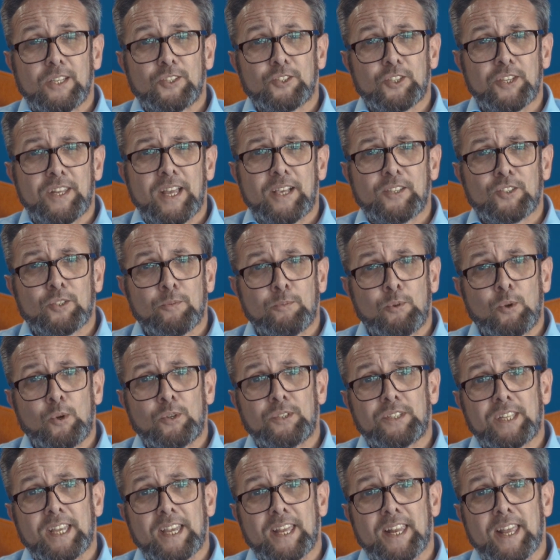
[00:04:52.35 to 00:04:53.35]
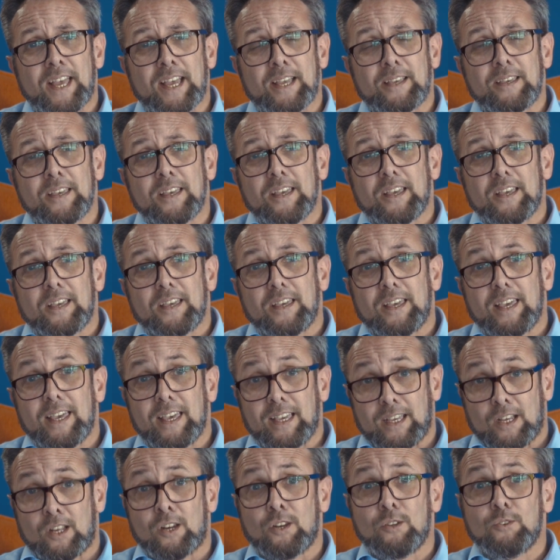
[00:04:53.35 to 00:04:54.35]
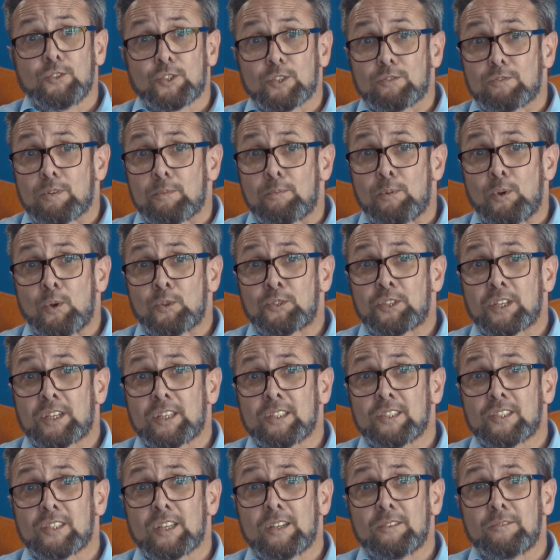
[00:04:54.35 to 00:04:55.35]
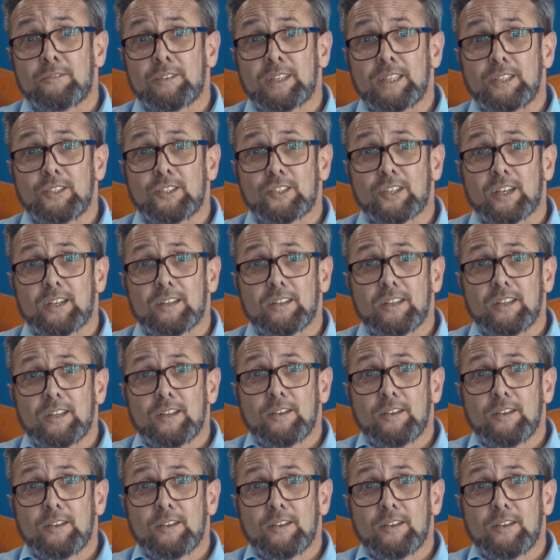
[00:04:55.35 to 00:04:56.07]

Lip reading: So NetSupport DNA includes a report a concern feature.